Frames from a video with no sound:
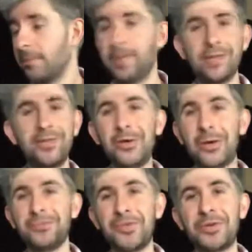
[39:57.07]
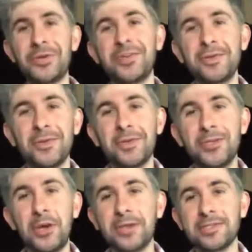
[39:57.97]
But you know, you
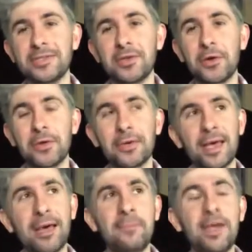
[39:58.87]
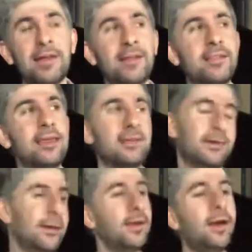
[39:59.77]
learn as you go, and I
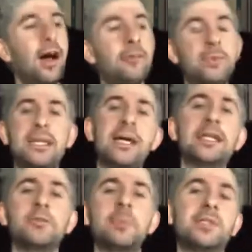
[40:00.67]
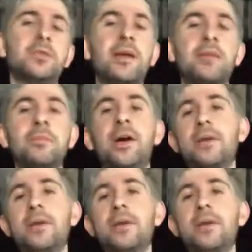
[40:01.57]
think I've been lucky to have been surrounded by